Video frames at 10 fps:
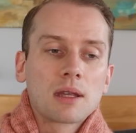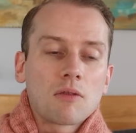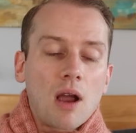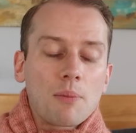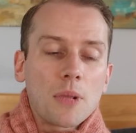
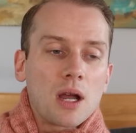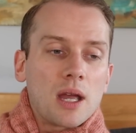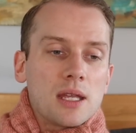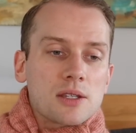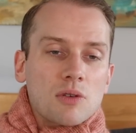Grab
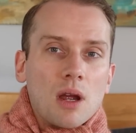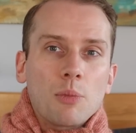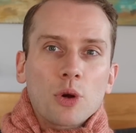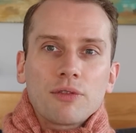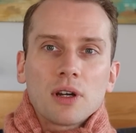my Instagram
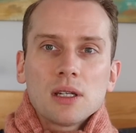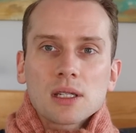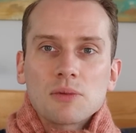boyfriend.